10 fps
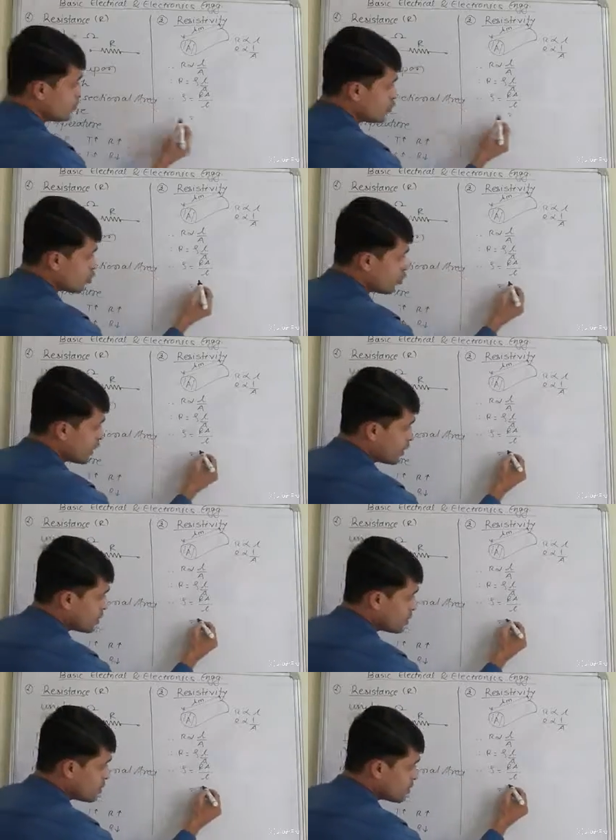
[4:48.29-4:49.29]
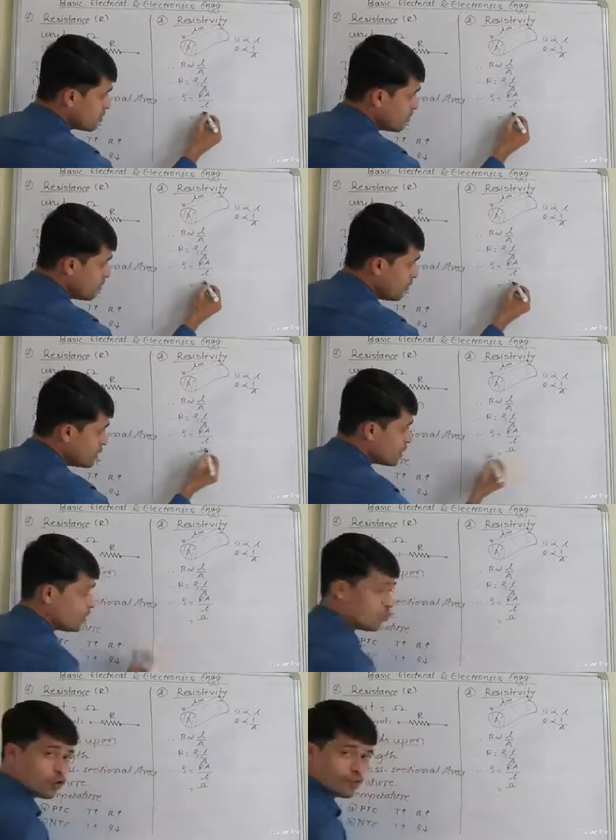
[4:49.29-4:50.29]
So resistance measured in
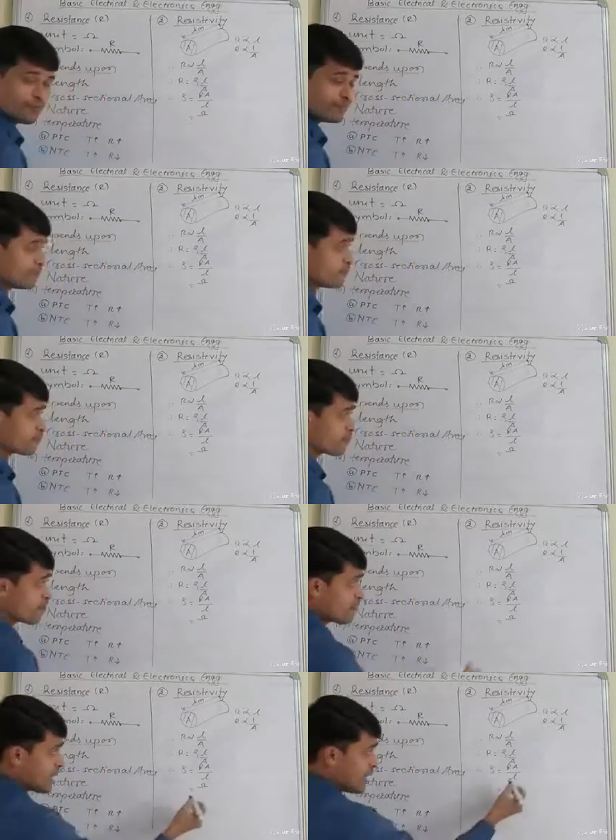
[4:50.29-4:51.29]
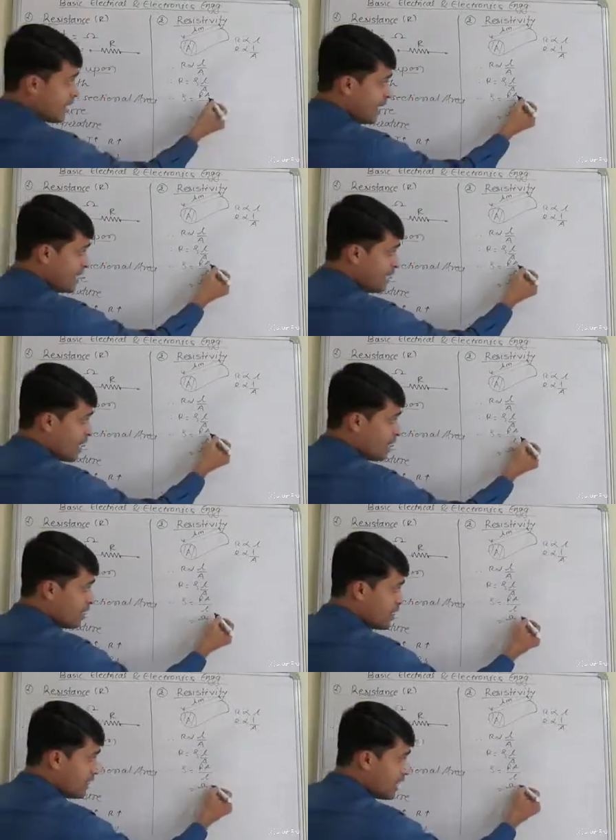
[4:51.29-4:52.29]
ohm, area
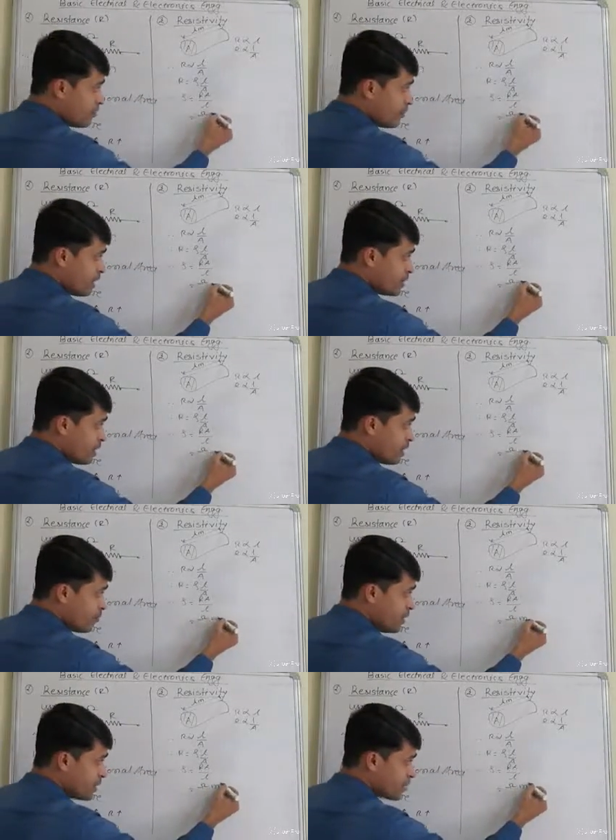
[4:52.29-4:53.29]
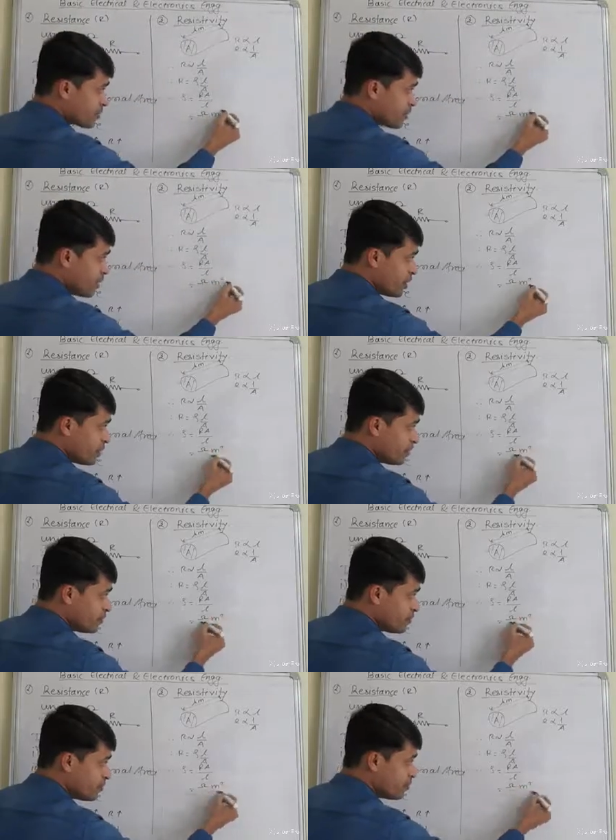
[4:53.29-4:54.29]
measured in meter square,
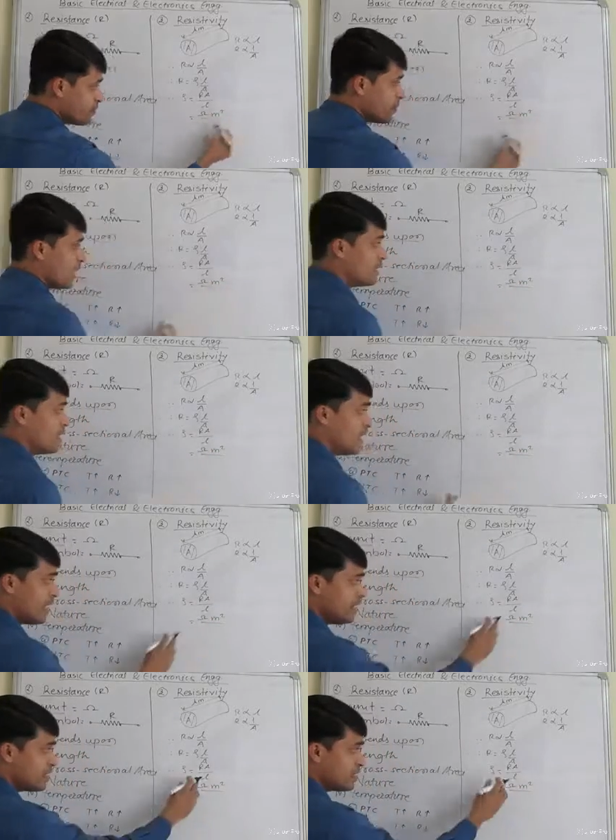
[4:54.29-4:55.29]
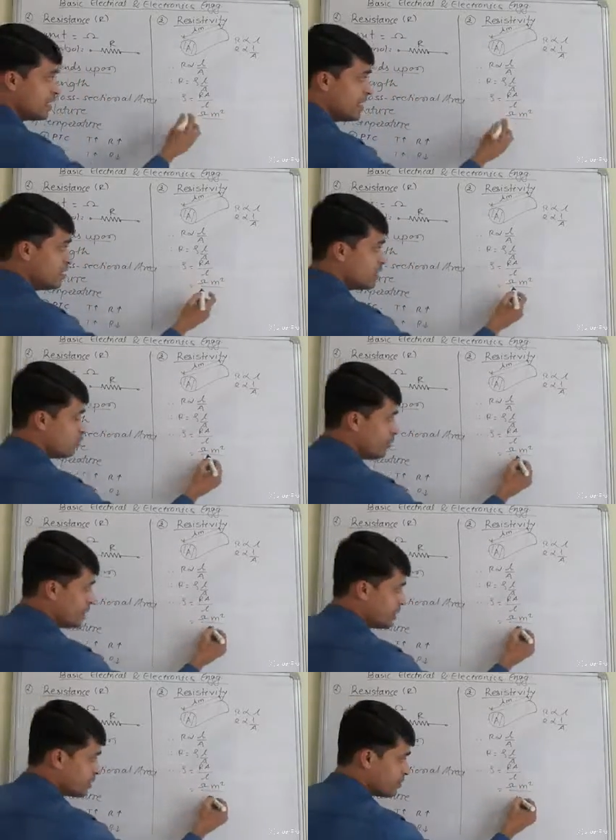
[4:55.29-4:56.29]
and the length in
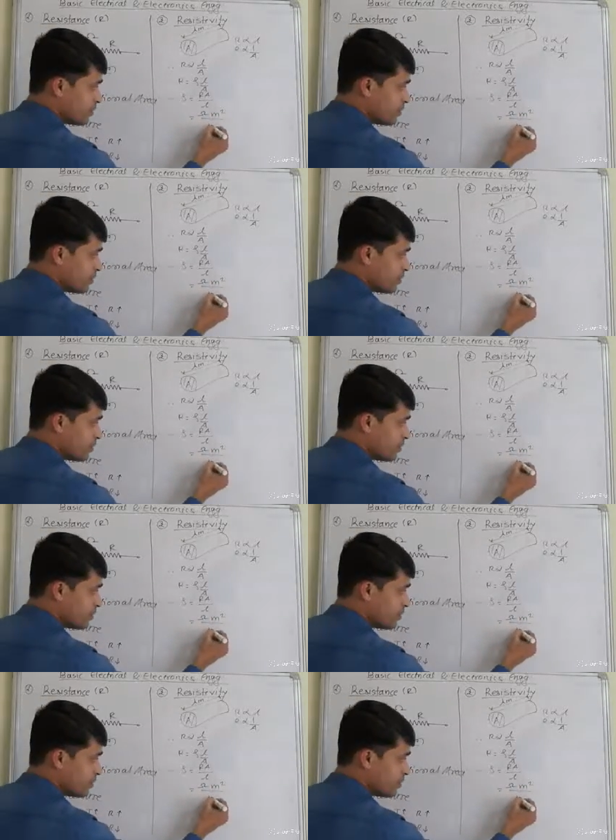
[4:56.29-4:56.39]
meter.